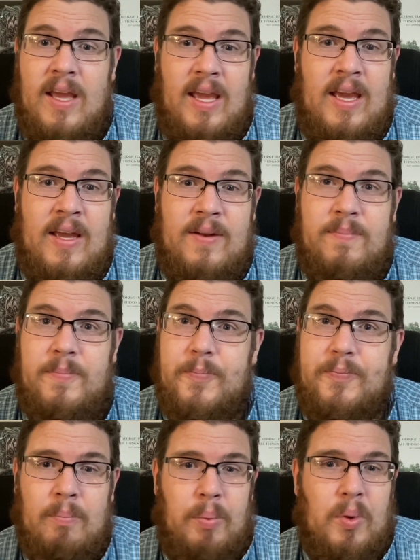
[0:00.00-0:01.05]
And
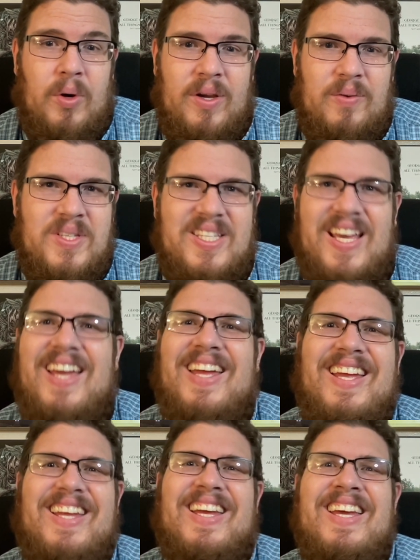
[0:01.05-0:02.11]
boy, was that
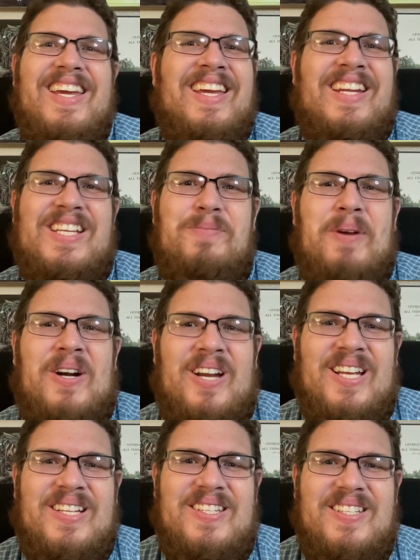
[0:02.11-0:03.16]
an
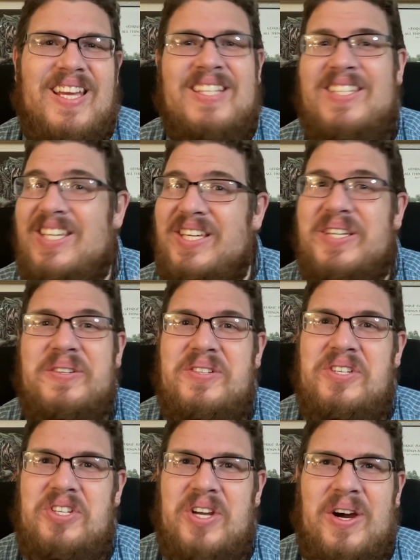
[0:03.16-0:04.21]
experience. It's a huge
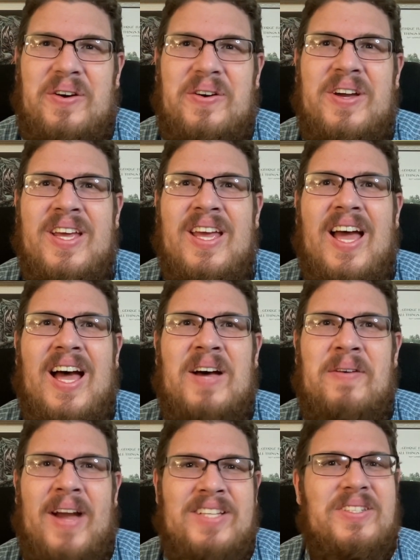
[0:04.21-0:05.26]
show.
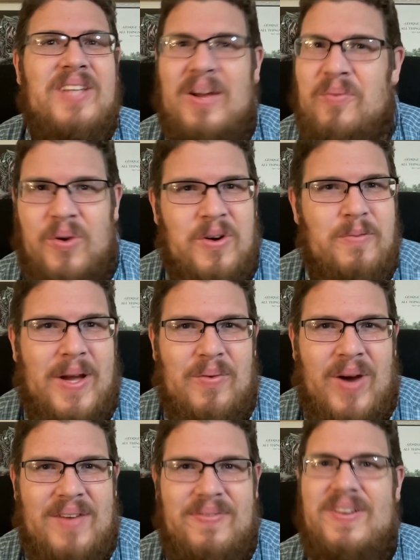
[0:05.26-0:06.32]
I warned my
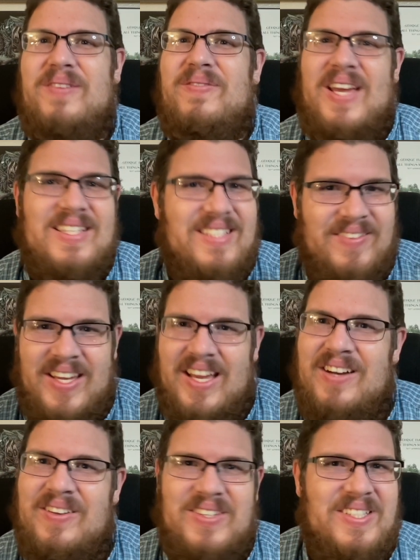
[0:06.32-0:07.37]
wife in advance. I'm like, I
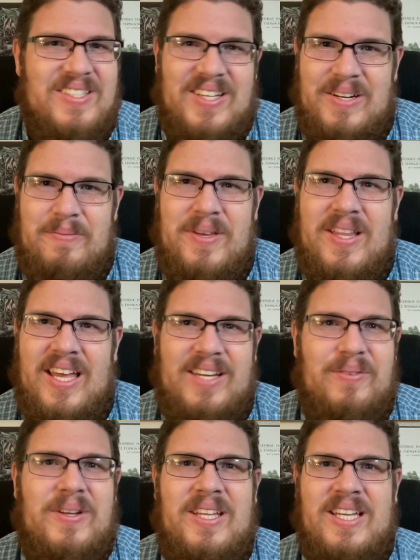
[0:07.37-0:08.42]
know this is going to be like
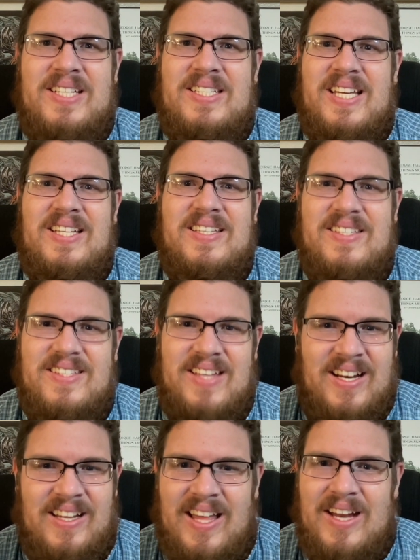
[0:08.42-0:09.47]
really intense
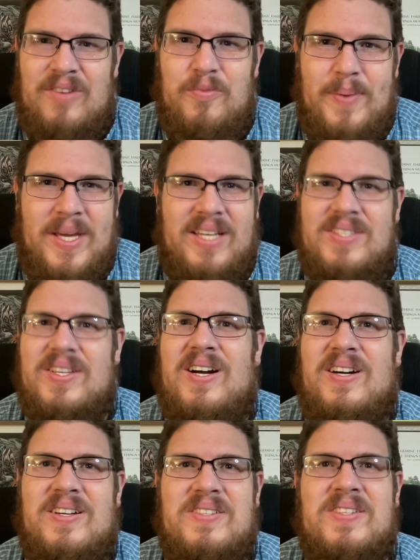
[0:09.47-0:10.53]
and a lot of big
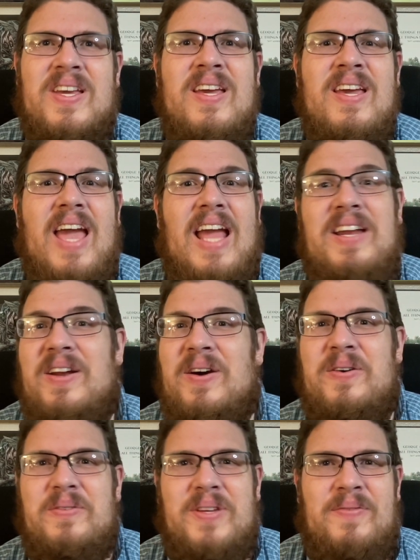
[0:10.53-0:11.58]
songs. And
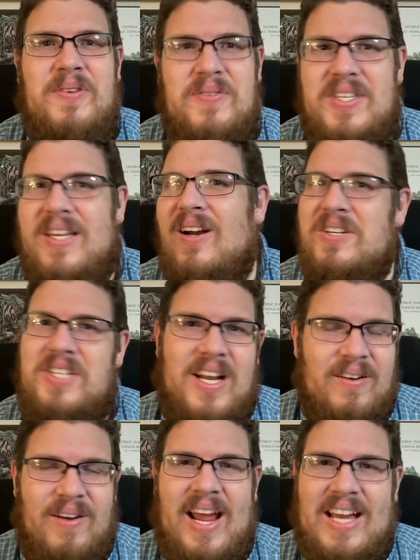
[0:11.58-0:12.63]
if you've seen our
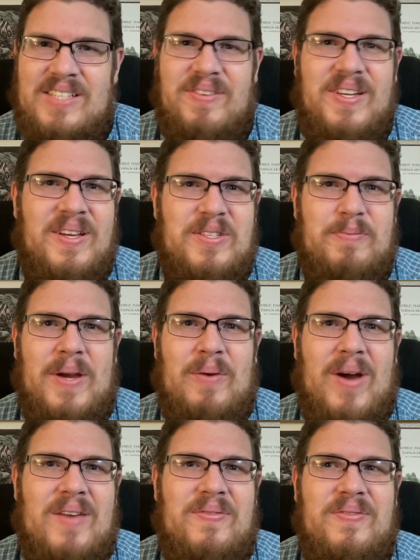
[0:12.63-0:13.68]
Jana Reacts videos, my
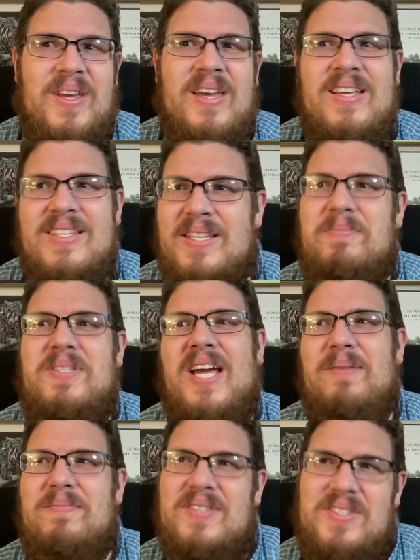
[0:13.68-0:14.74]
wife
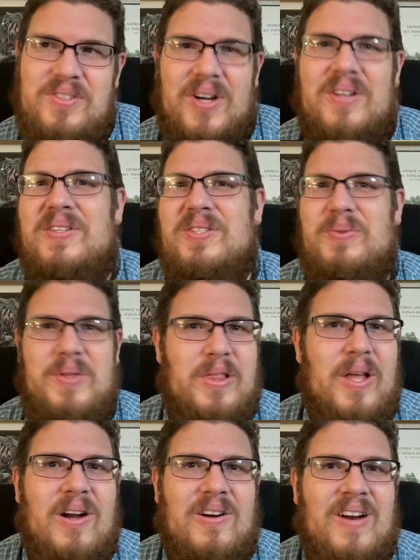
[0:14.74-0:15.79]
sometimes struggles with
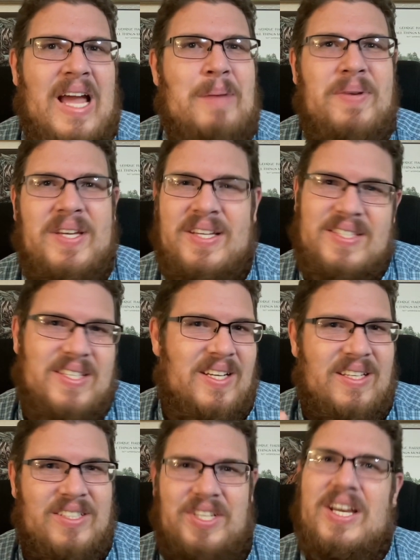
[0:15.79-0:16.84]
longer epics,
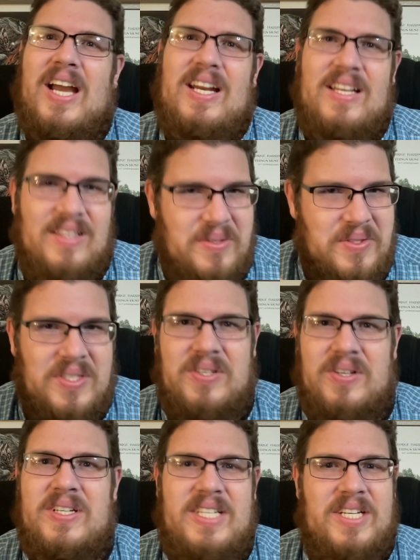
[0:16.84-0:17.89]
and she kind of loses
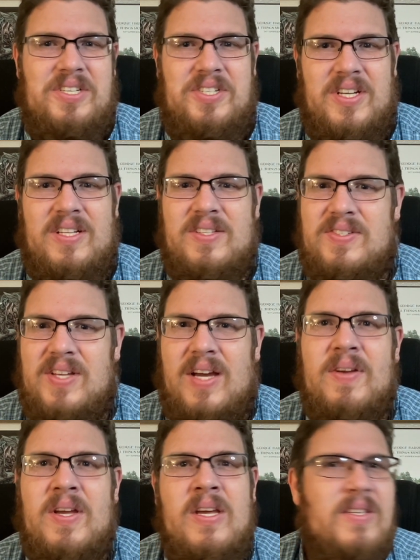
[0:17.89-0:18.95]
her attention and
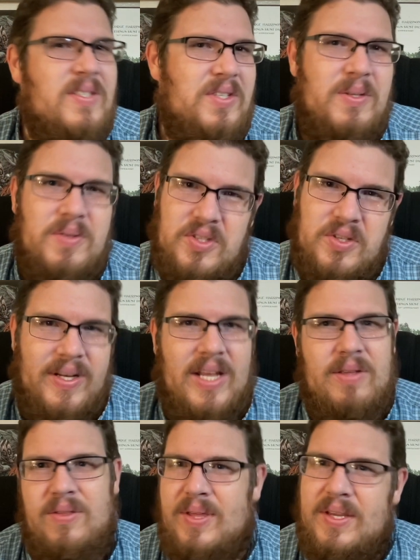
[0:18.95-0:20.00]
stuff. So she was doing
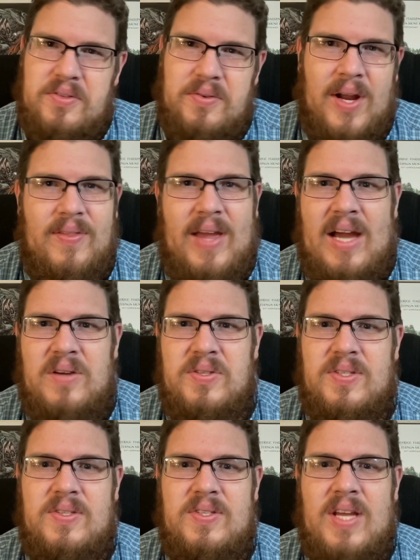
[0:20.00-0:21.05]
other things around the house
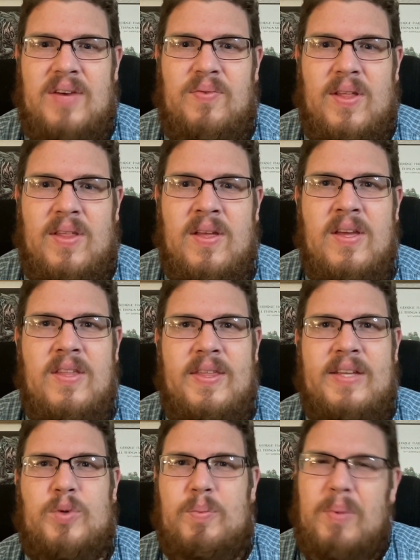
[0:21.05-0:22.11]
and stuff while
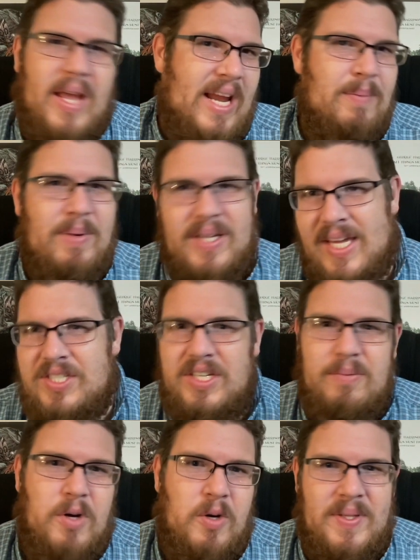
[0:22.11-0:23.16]
things were playing, but
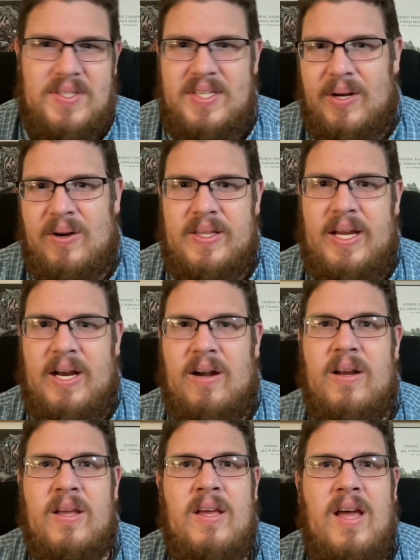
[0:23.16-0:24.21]
catching moments here and there.
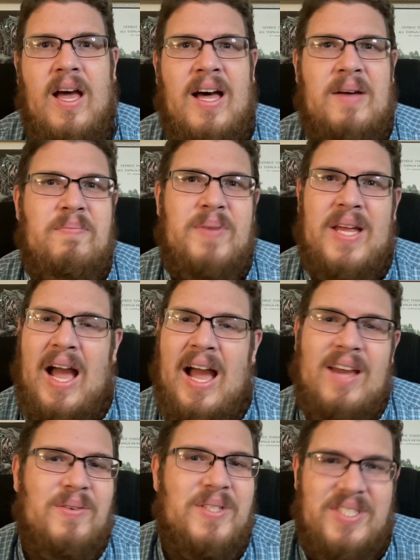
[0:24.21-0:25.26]
But
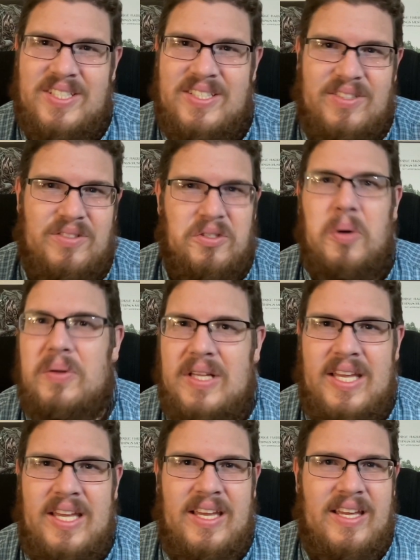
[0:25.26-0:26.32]
I was just
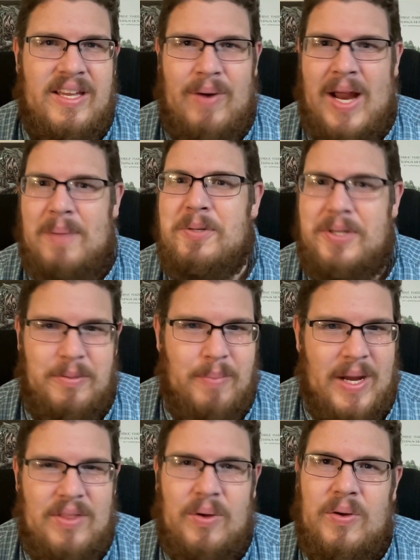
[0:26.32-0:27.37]
totally enraptured
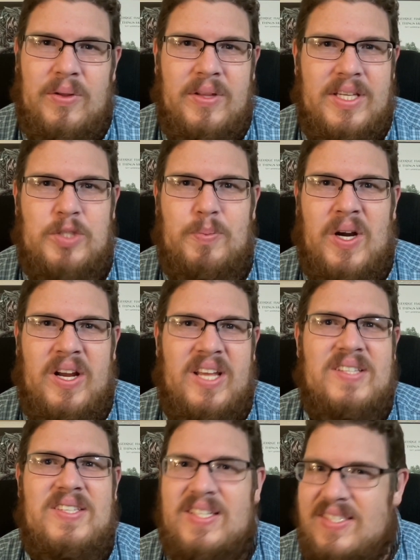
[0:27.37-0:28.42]
by the whole
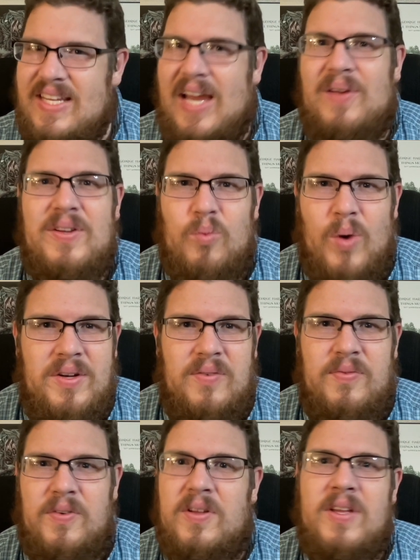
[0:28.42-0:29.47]
experience. It sounded
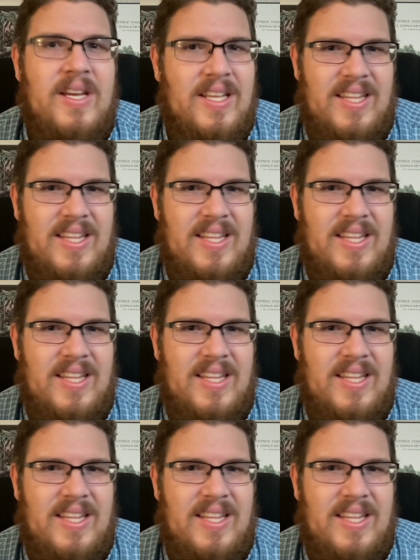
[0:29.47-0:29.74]
wonderful.